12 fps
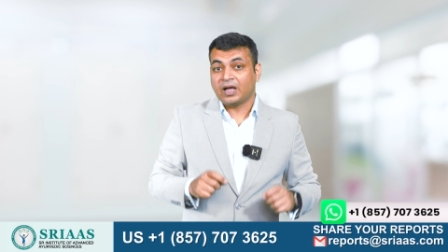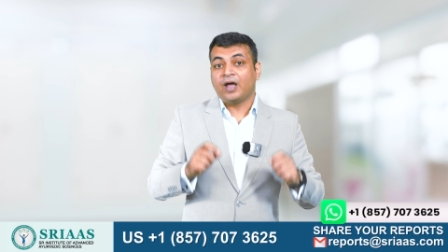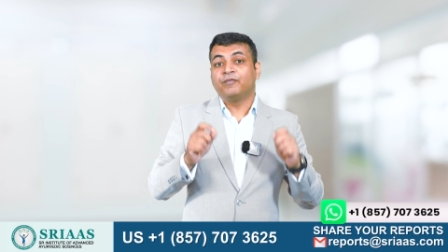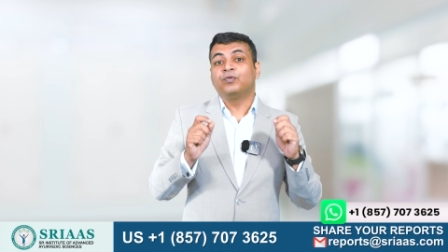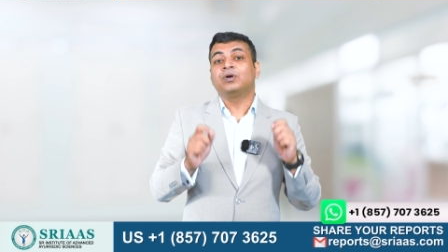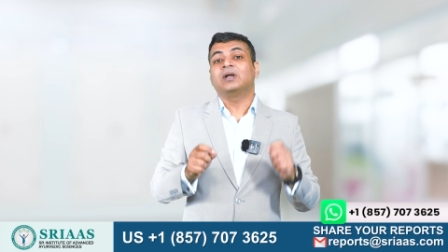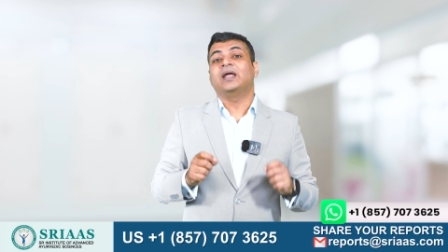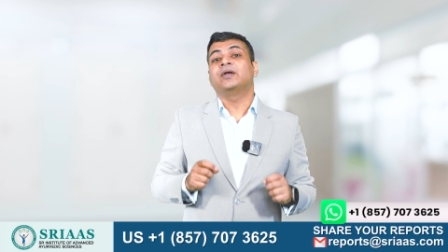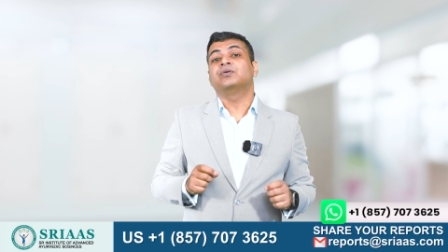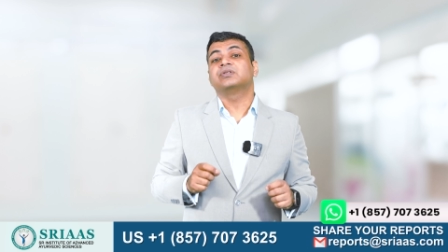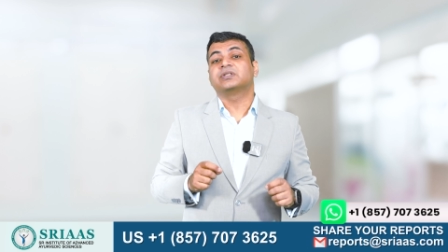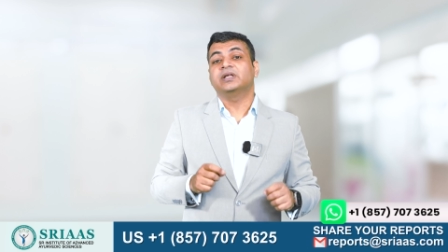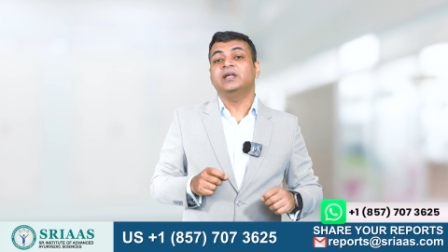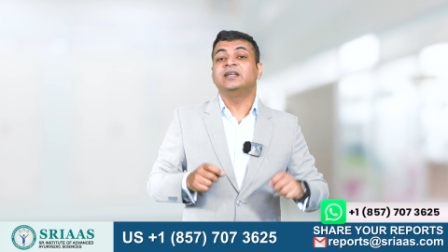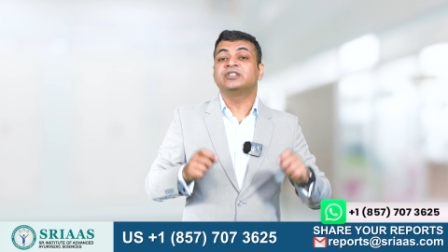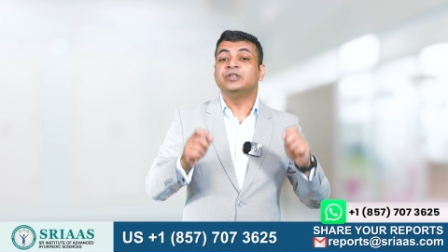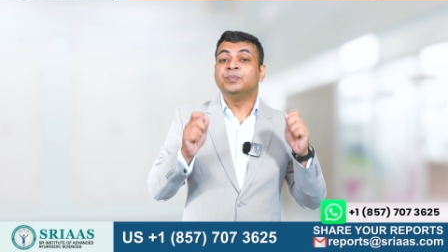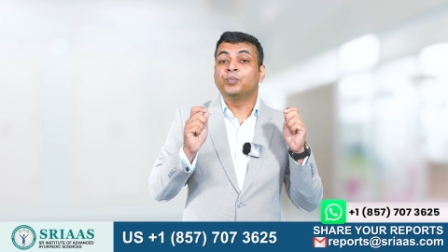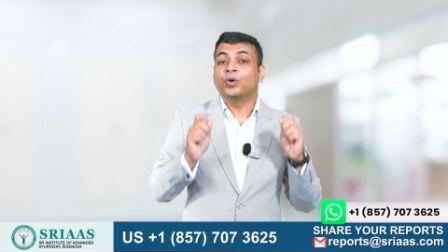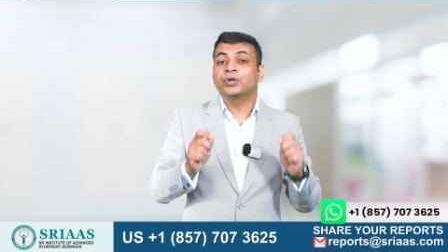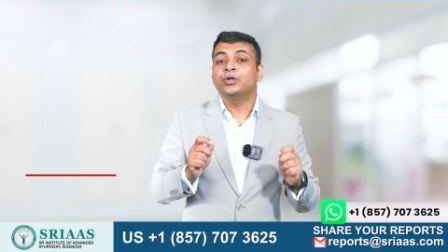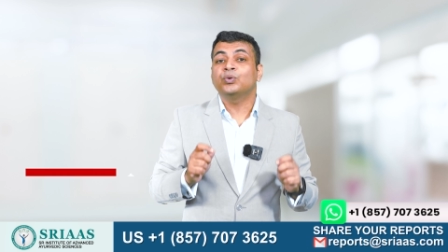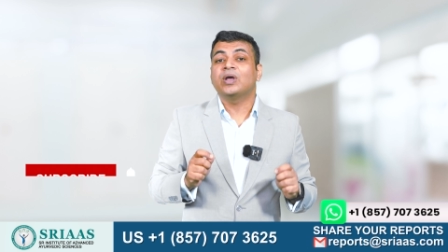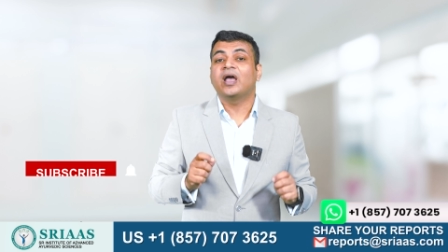I would like to say it's
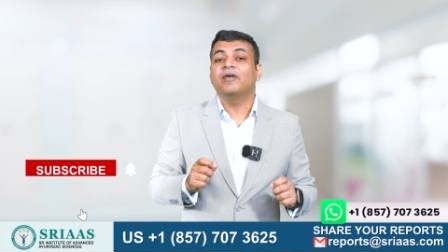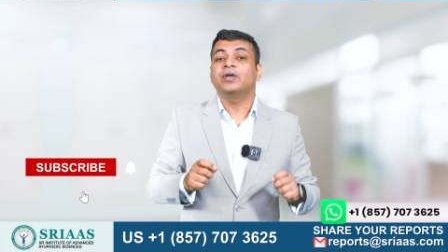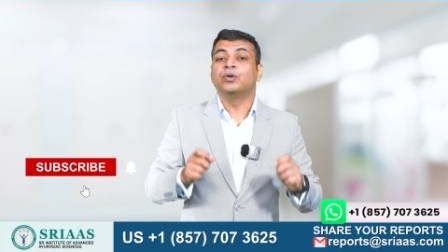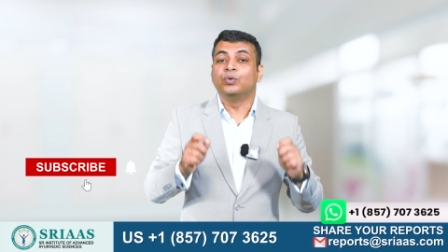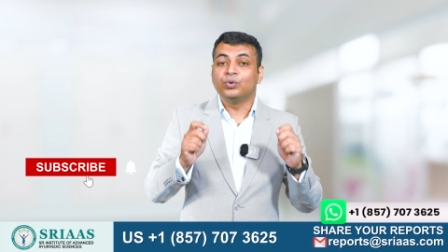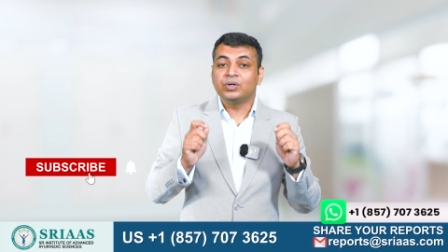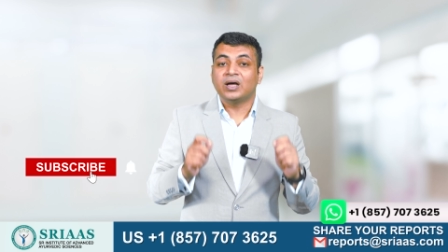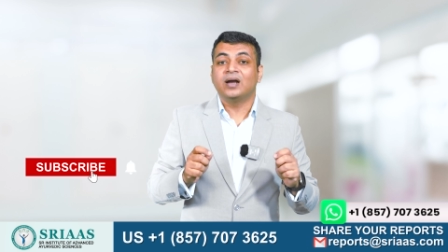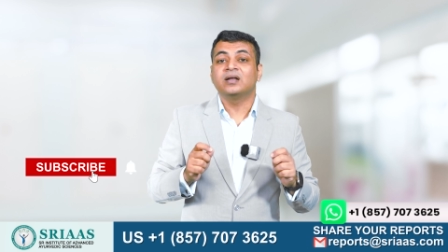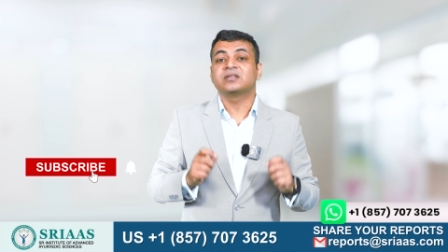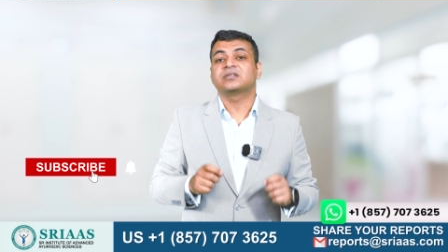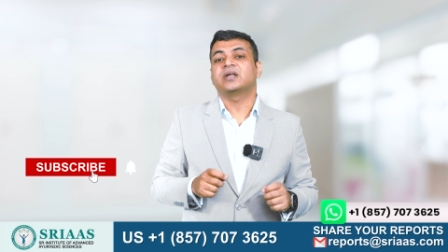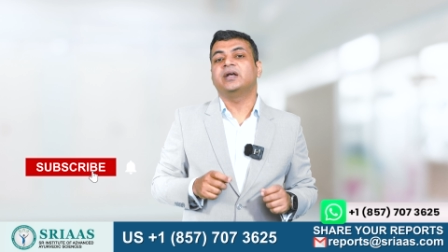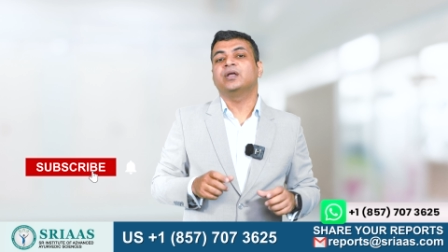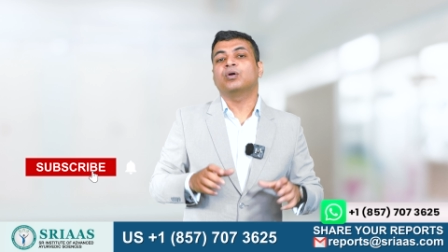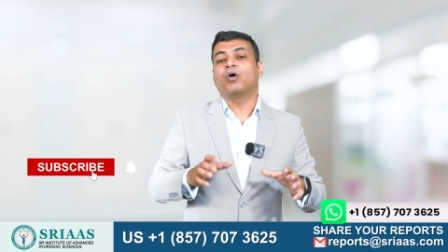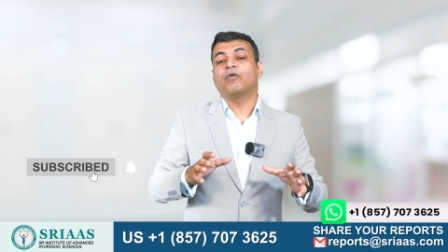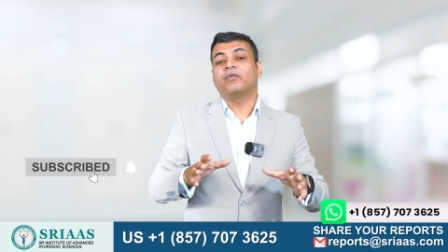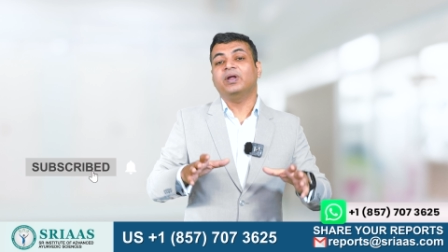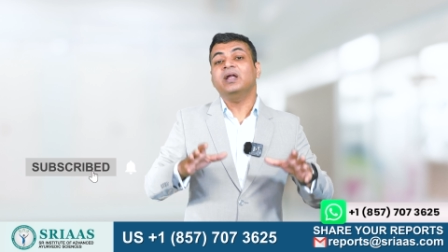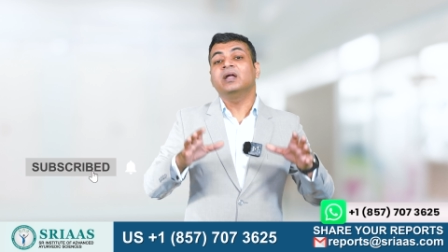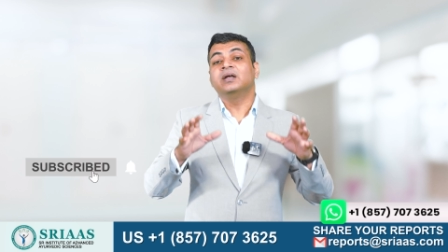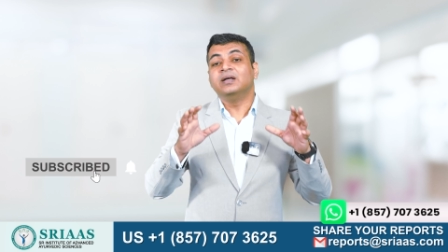important to have a good understanding of a